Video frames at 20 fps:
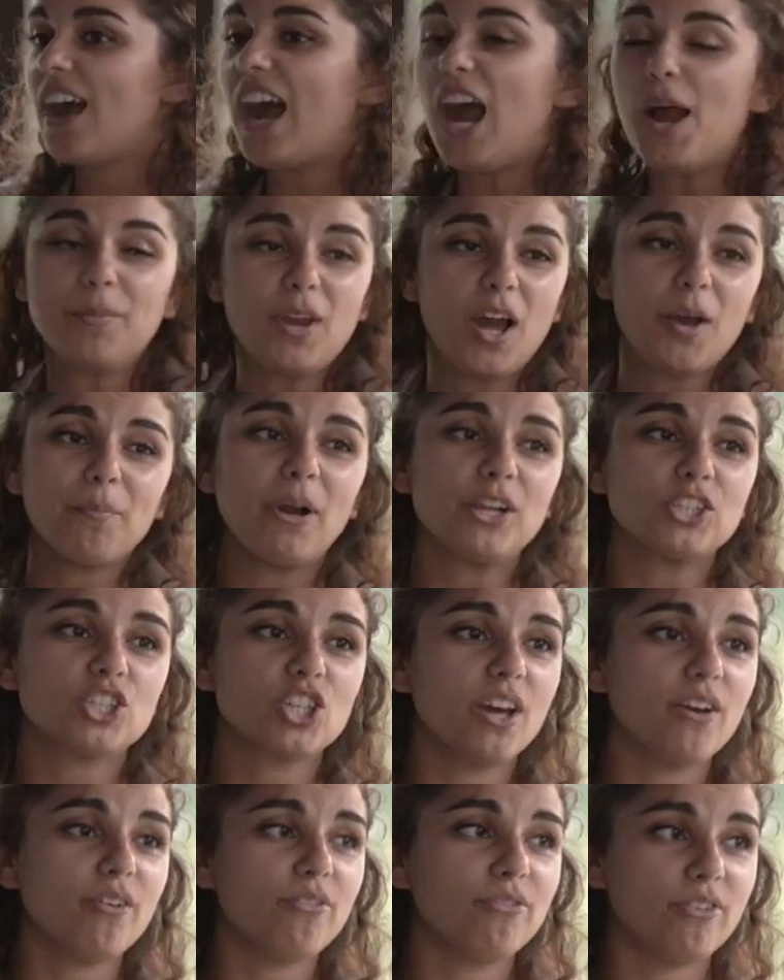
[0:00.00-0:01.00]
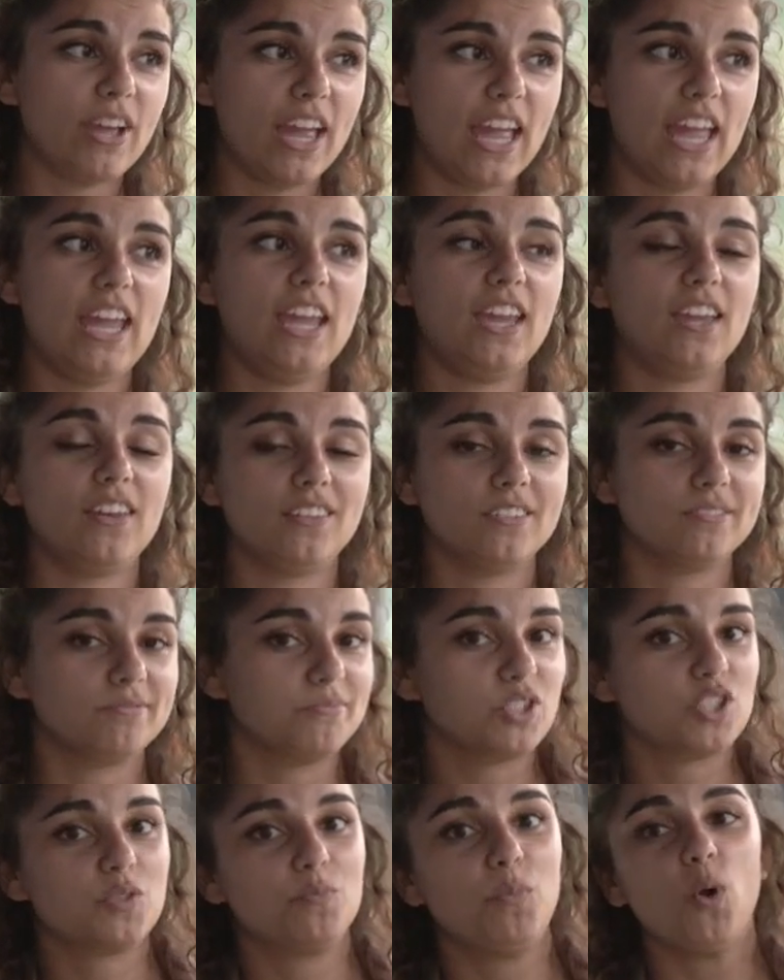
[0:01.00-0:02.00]
I'm not much of a
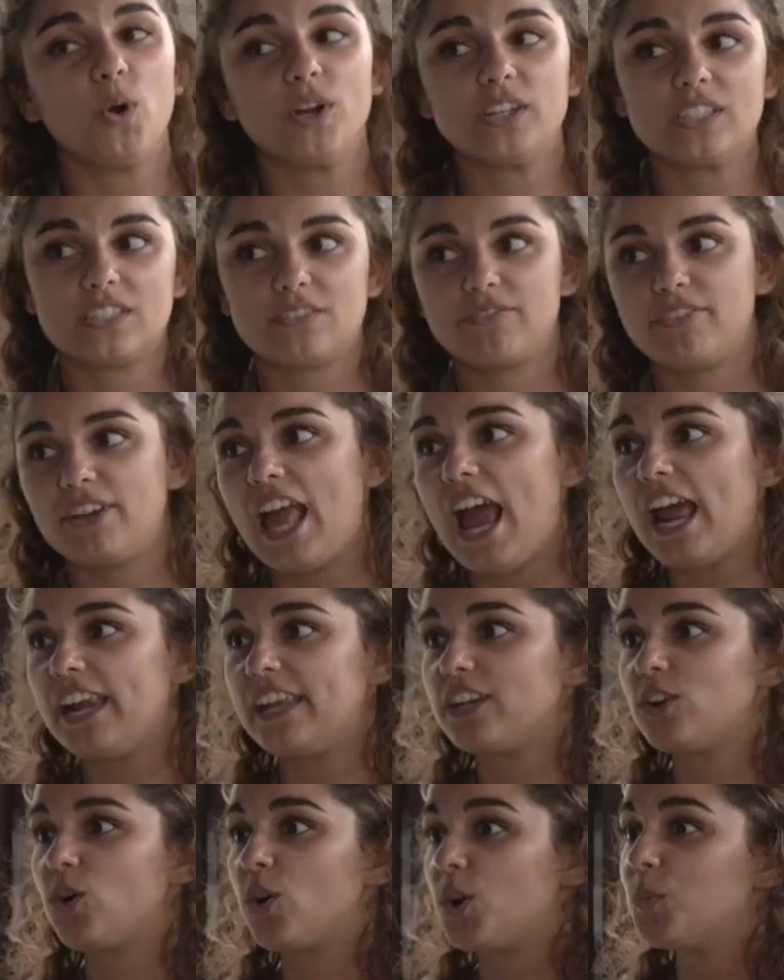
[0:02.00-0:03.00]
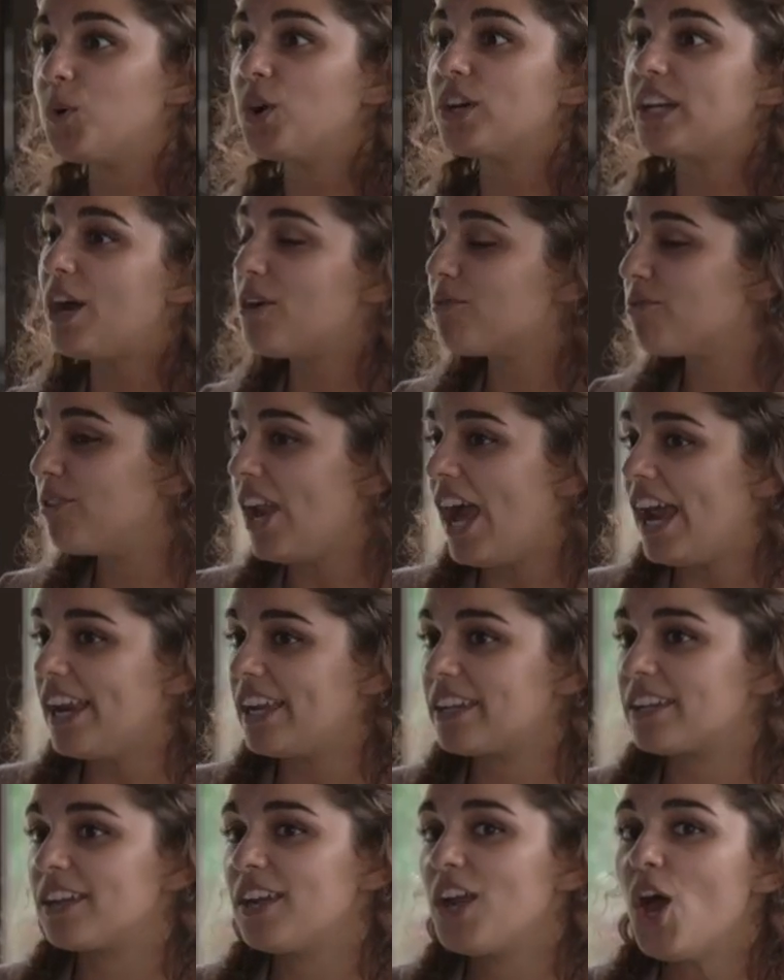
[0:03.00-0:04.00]
sports fanatic or workout
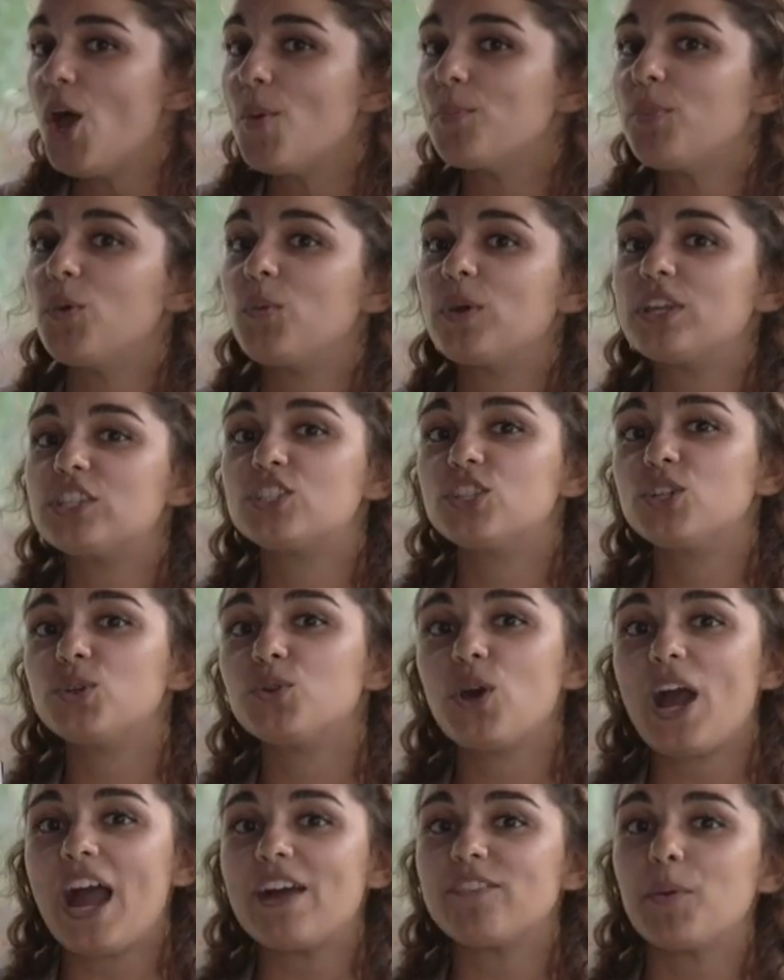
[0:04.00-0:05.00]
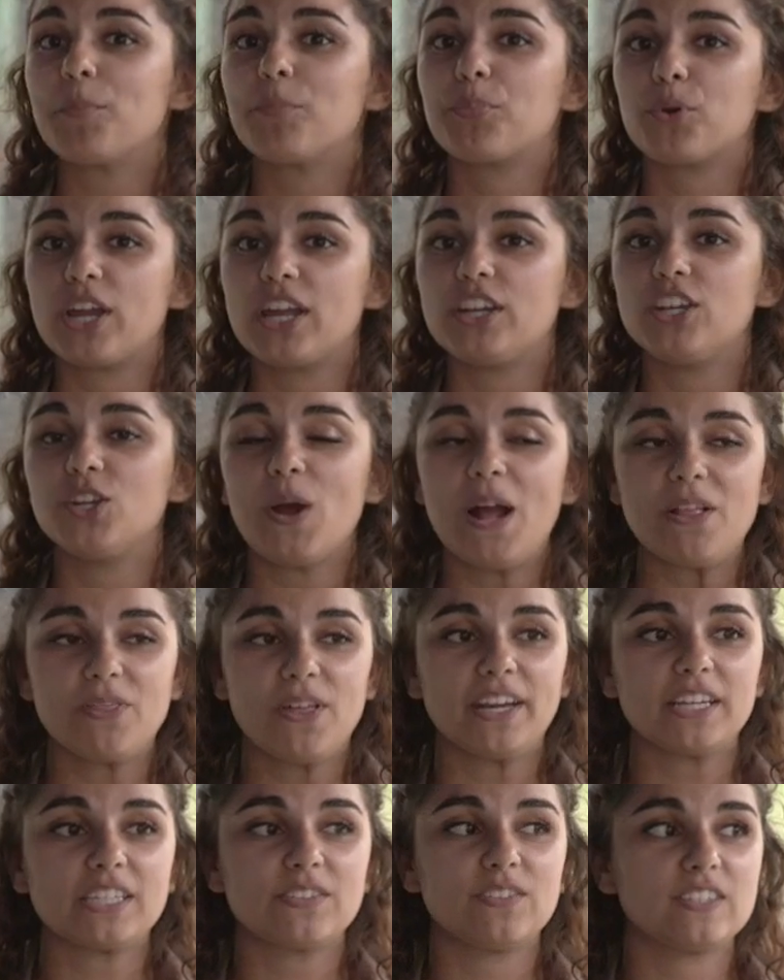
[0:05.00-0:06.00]
fanatic, but we do have a brand new
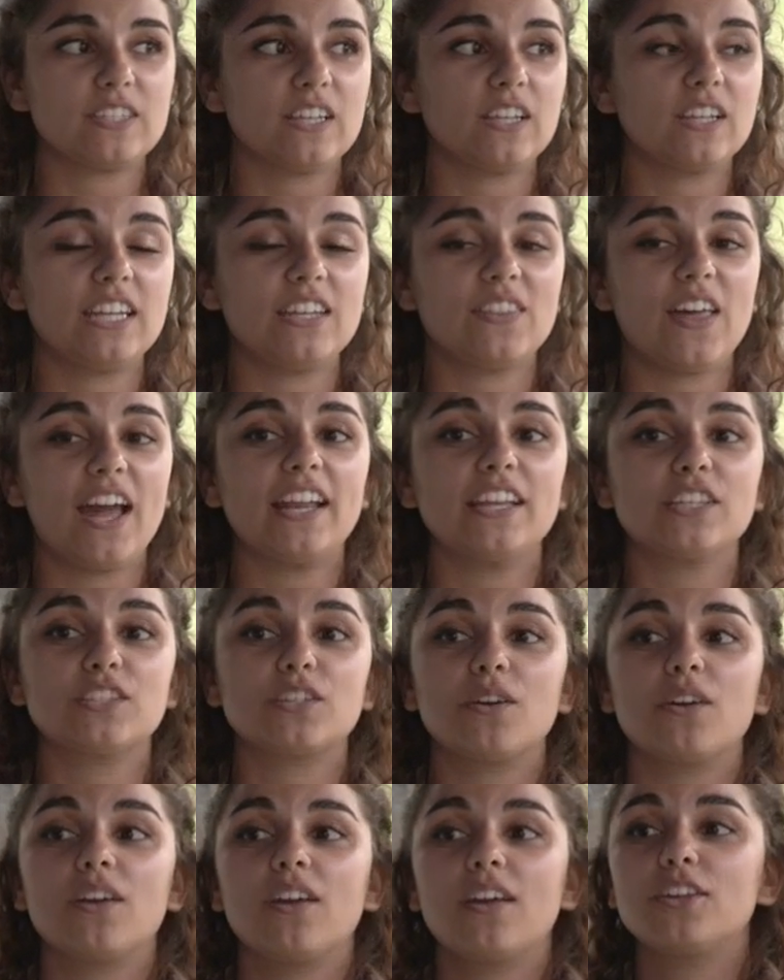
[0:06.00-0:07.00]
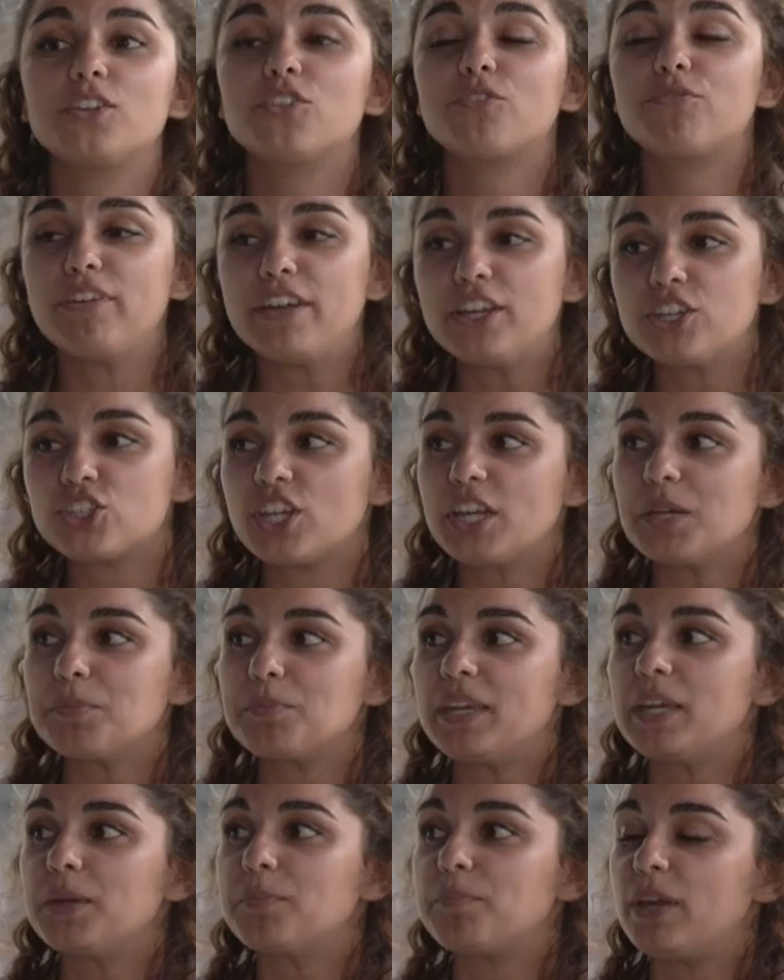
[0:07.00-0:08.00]
athletics facility that is finishing
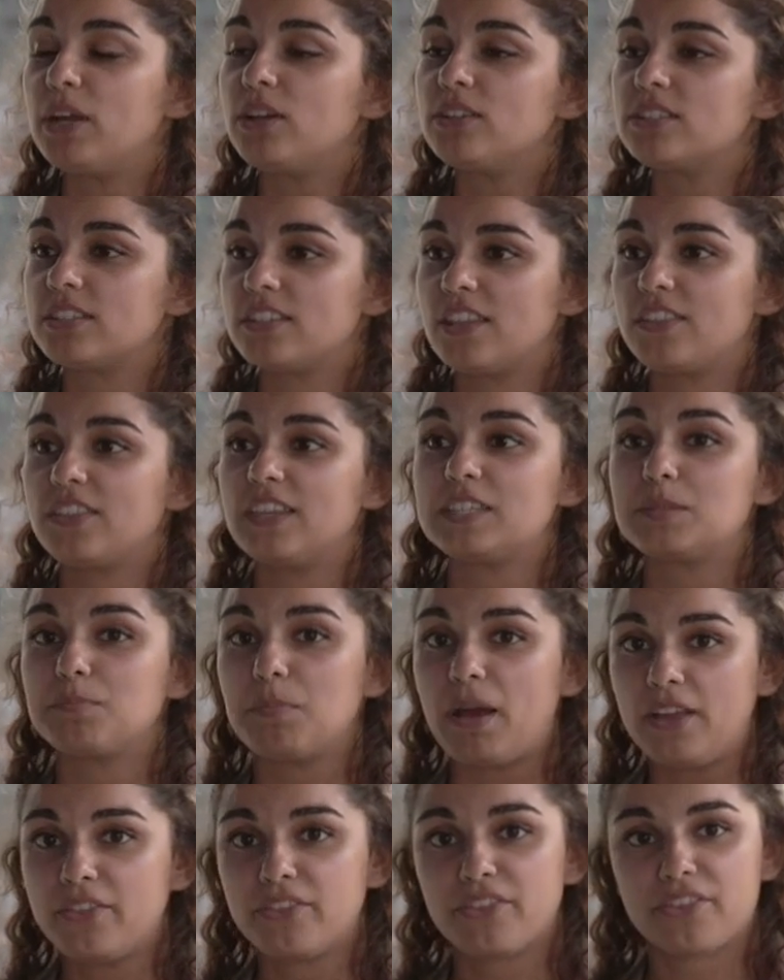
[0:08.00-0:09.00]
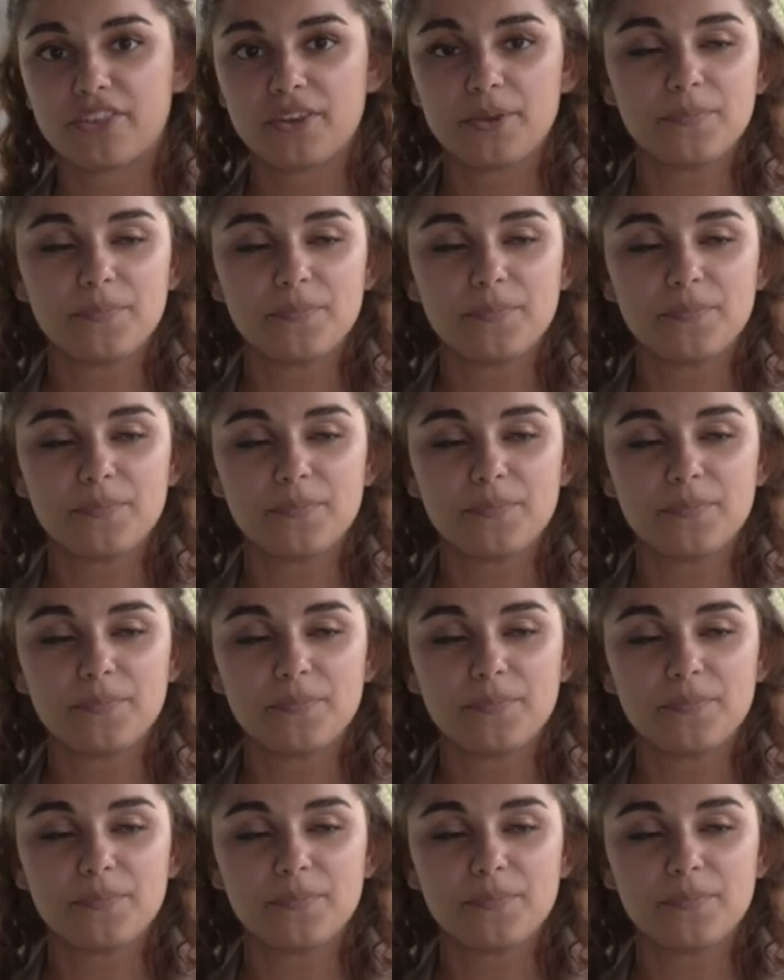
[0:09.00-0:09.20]
being built this month.